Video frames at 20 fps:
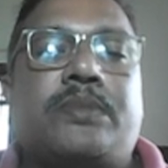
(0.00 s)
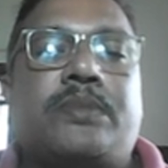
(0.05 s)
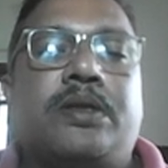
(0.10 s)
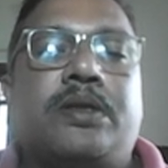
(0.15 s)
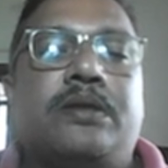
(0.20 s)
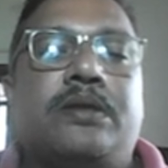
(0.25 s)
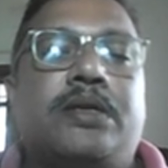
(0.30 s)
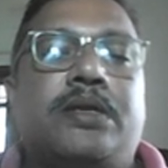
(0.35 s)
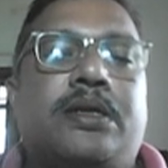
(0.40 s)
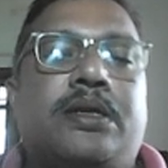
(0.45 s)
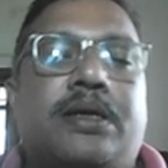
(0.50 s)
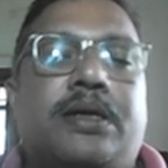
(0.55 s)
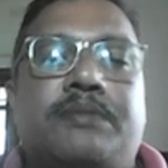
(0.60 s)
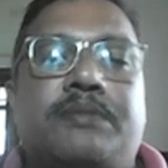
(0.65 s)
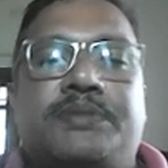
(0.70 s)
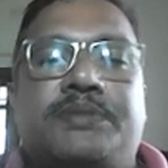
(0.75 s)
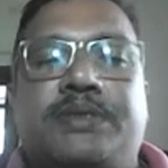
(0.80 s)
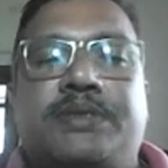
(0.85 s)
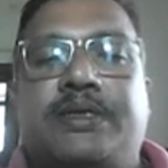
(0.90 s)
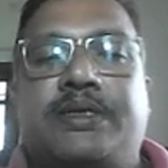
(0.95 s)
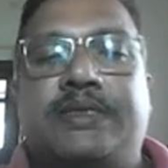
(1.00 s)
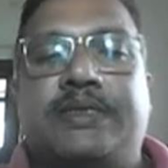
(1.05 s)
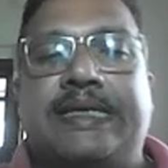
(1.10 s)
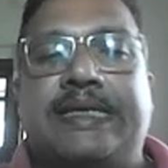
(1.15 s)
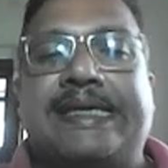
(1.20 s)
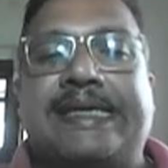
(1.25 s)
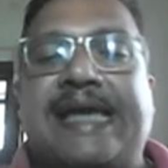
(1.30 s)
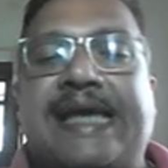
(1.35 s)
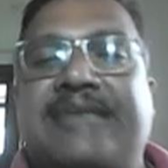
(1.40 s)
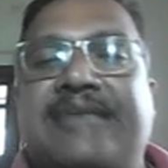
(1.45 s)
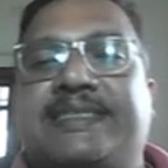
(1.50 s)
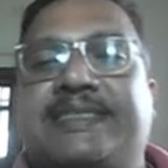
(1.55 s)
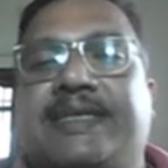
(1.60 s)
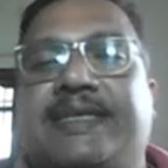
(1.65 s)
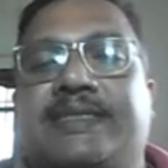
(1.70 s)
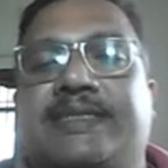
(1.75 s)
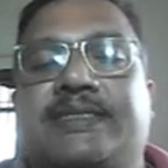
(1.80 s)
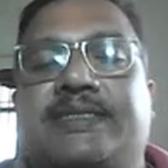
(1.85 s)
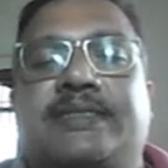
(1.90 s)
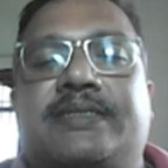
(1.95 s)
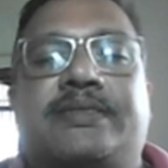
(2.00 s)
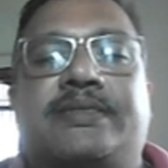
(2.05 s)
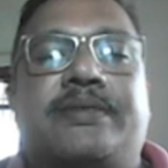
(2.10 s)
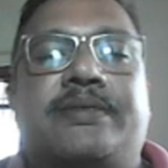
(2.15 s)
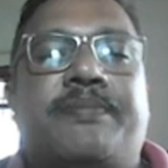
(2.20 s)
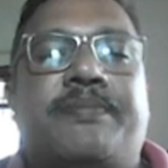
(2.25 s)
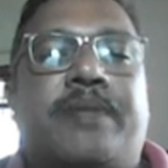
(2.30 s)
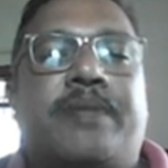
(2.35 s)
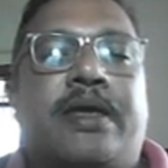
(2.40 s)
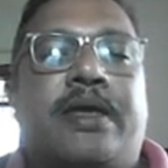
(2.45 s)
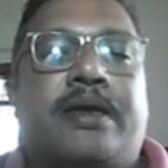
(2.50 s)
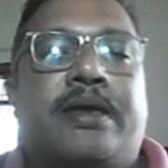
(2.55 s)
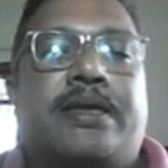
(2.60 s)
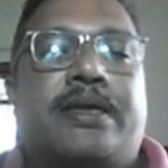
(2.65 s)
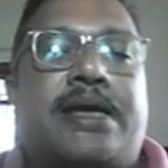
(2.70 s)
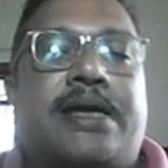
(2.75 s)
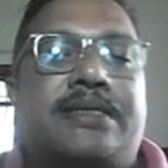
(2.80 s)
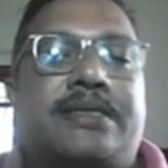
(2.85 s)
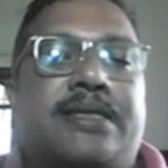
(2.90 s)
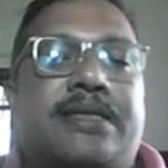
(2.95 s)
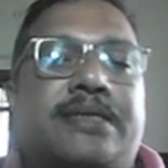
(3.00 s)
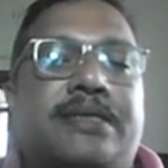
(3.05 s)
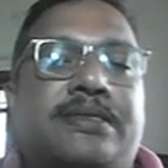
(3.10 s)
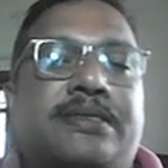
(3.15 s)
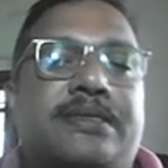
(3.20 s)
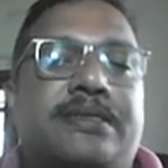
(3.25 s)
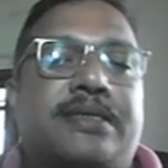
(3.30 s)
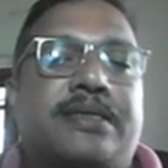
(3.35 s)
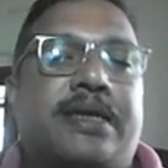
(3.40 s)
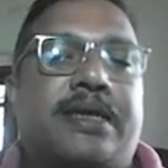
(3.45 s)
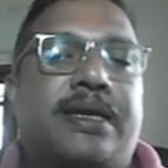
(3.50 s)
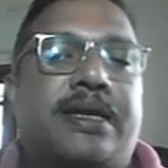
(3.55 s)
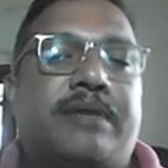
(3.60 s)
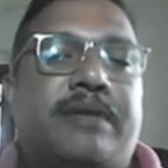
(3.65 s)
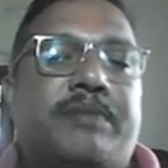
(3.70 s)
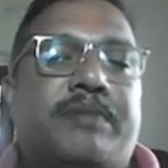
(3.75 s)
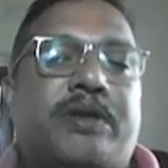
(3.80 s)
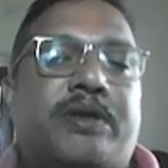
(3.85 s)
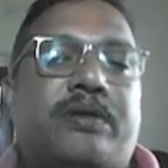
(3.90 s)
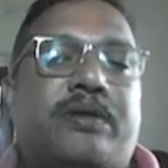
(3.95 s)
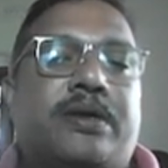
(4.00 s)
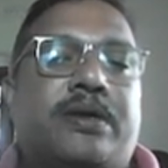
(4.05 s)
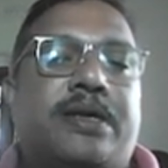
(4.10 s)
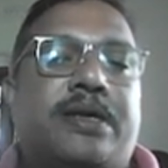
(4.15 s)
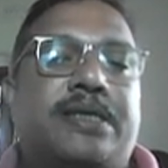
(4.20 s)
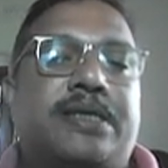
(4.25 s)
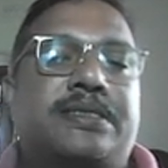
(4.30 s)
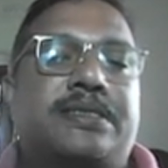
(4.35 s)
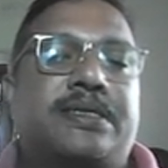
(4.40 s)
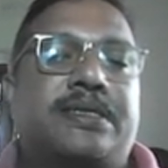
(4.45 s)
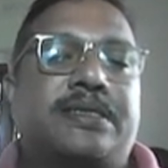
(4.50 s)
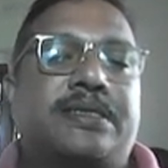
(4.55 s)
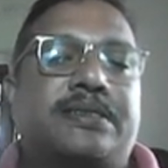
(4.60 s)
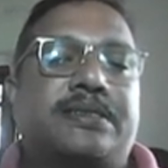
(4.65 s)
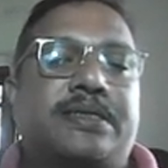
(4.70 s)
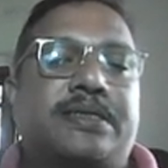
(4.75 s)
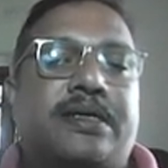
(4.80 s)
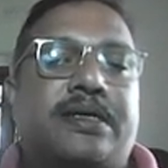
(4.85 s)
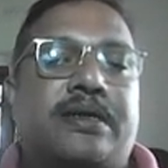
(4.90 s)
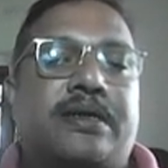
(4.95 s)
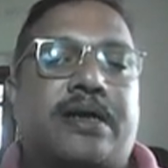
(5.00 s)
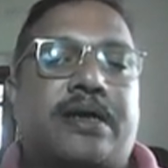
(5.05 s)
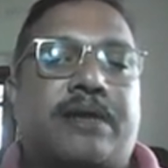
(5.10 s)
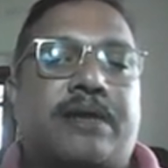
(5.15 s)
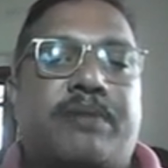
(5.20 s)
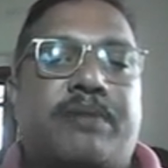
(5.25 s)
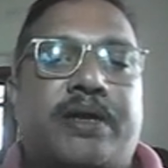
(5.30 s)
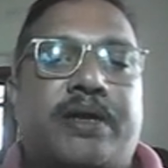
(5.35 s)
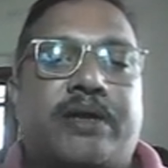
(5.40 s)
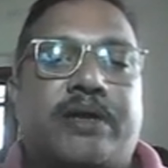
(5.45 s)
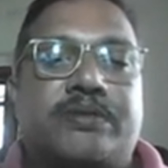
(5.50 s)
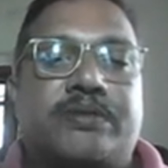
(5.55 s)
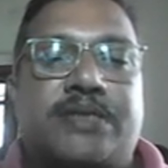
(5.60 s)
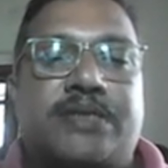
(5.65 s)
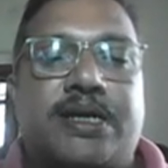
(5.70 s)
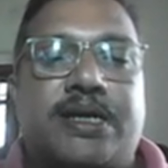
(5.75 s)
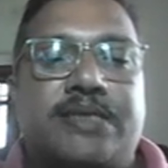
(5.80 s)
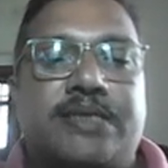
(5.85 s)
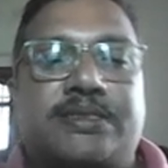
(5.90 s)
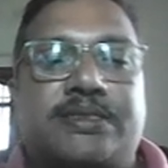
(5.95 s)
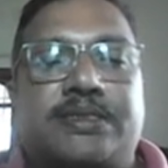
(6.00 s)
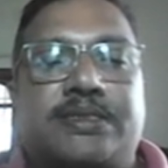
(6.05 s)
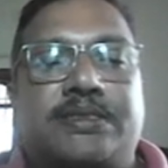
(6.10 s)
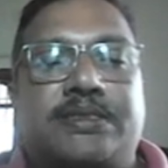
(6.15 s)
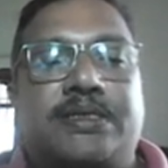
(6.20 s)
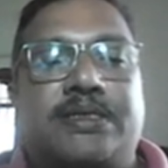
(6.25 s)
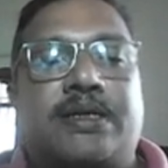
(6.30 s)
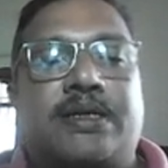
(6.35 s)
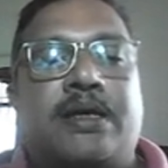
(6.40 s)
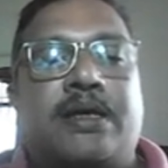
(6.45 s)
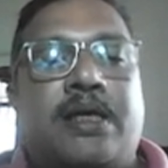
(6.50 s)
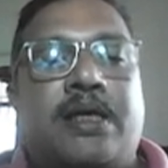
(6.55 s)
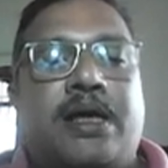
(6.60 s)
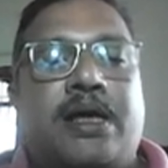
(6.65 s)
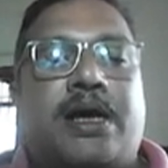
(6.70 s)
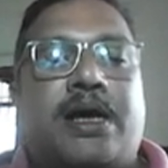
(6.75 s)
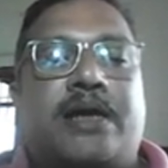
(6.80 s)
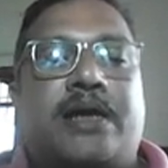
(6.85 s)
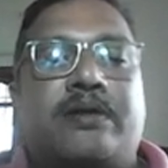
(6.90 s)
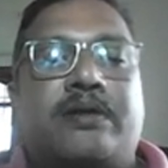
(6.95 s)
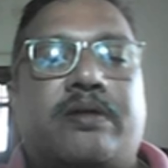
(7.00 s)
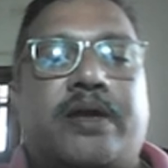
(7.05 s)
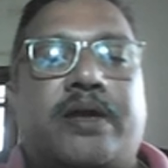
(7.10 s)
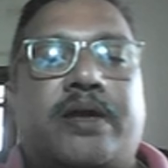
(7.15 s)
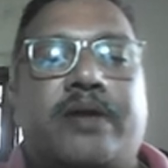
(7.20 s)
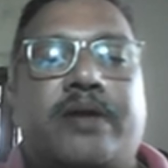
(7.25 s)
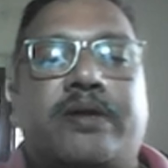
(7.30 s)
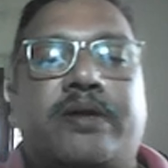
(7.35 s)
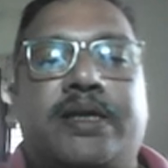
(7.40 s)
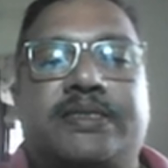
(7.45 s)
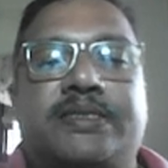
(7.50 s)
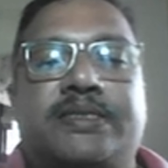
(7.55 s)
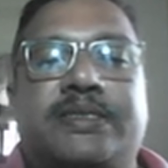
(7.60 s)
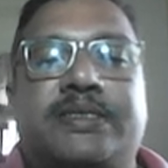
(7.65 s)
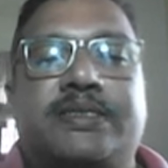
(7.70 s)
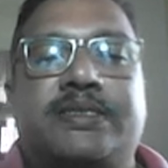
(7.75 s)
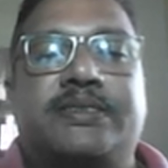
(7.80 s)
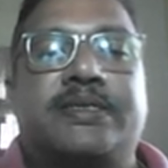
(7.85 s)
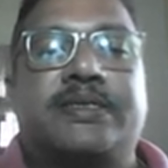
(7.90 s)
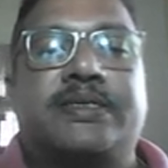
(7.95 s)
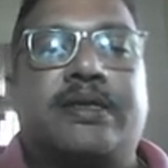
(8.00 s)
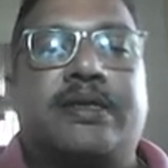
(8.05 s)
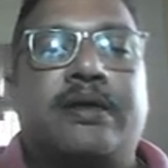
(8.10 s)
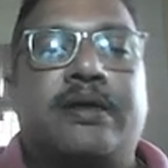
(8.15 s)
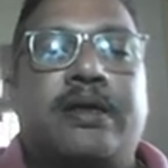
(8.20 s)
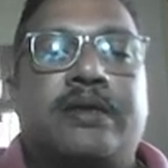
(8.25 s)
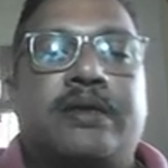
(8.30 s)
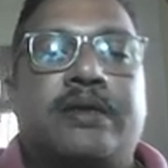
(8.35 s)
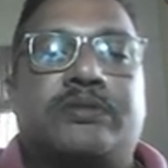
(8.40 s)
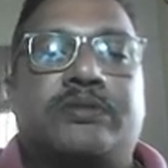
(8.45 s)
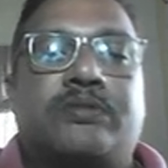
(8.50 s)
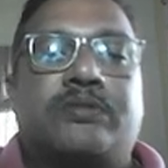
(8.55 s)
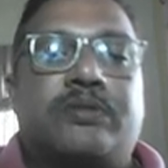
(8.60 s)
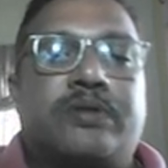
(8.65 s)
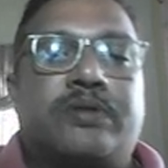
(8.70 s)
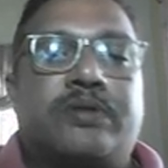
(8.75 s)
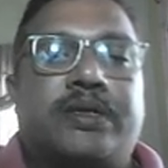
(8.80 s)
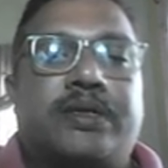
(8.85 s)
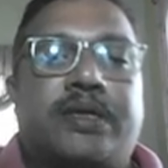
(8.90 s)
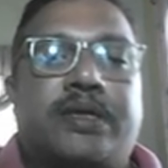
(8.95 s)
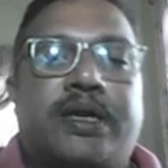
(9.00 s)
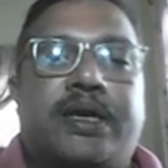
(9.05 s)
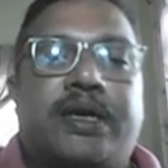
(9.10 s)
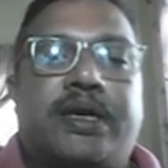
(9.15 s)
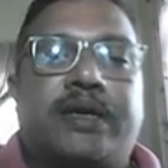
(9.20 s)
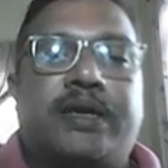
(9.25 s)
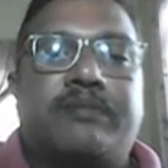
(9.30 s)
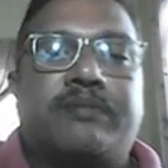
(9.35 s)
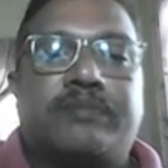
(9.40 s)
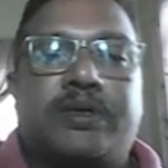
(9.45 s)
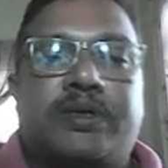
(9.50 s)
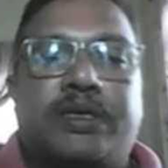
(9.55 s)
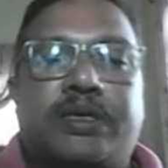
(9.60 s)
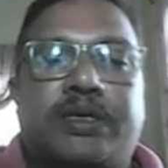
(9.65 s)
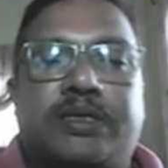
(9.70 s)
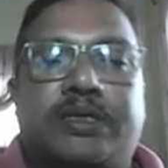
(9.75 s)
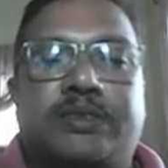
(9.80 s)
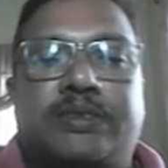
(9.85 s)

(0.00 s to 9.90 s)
Then comes the gas lasers. Gas lasers, helium neon laser is there, carbon dioxide laser is there, argon ion laser is there. So in helium it is